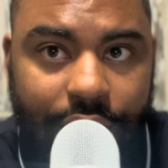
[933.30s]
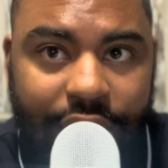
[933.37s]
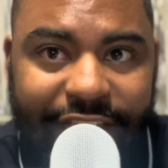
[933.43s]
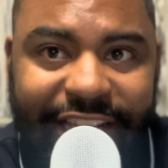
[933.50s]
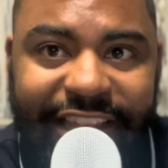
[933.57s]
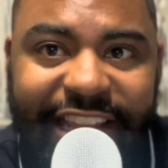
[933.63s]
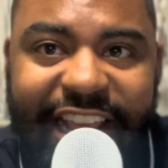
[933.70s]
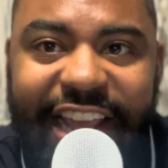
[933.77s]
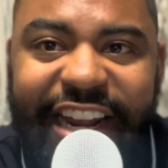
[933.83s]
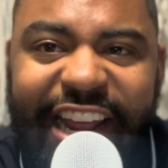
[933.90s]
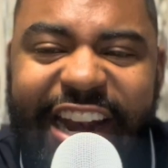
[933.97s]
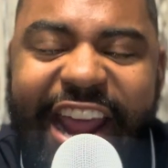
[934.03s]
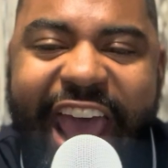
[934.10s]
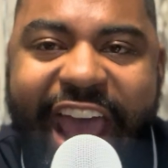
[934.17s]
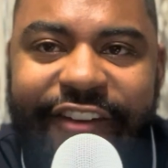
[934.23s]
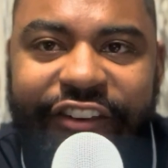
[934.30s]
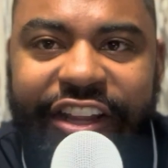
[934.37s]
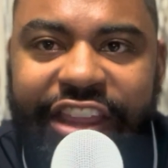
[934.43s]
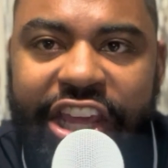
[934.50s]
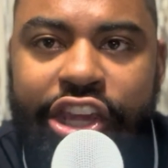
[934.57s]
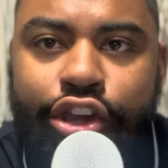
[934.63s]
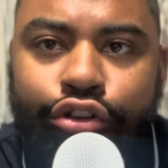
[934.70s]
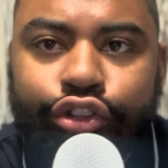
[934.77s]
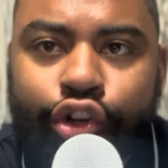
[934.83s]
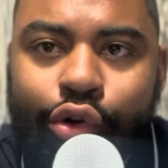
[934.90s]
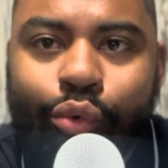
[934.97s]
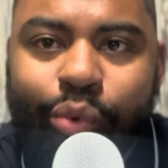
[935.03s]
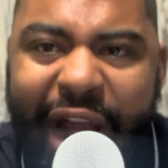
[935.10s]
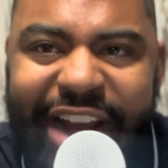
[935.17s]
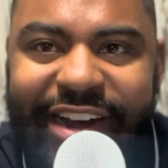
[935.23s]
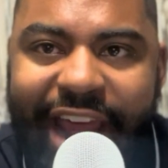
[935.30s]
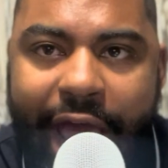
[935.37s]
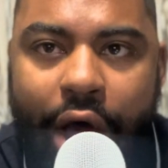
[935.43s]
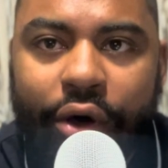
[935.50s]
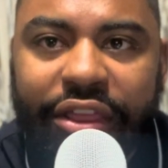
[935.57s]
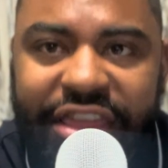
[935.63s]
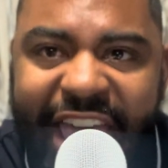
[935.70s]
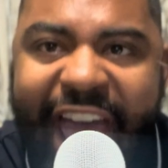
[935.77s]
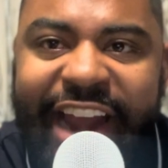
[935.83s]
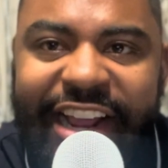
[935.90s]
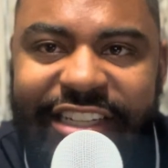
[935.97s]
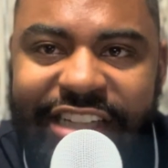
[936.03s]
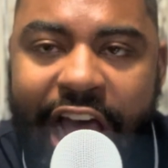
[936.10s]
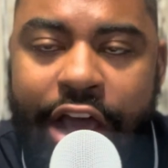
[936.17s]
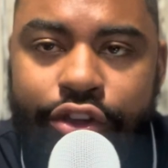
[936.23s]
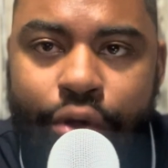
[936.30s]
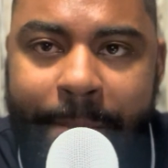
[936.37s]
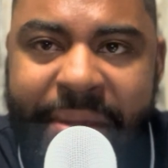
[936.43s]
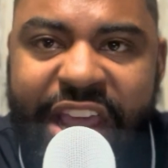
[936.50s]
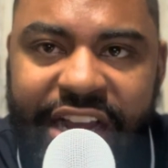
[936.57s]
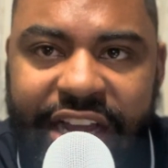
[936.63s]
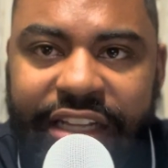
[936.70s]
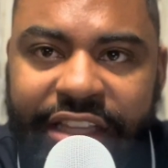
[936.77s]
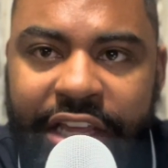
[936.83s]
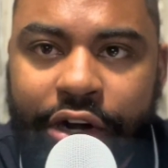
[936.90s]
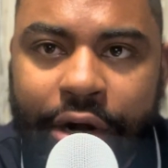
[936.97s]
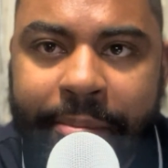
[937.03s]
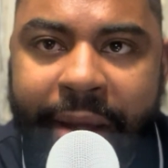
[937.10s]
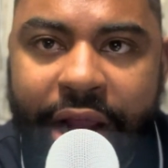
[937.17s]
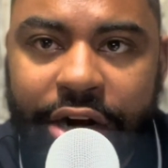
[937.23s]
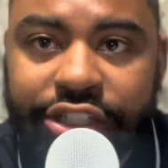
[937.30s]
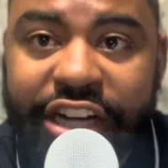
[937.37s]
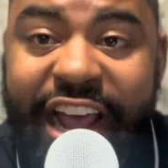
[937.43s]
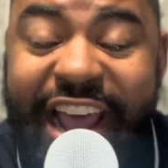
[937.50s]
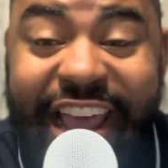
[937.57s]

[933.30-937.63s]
Lead in everything you do right now. That is how you be a good leader in marriage.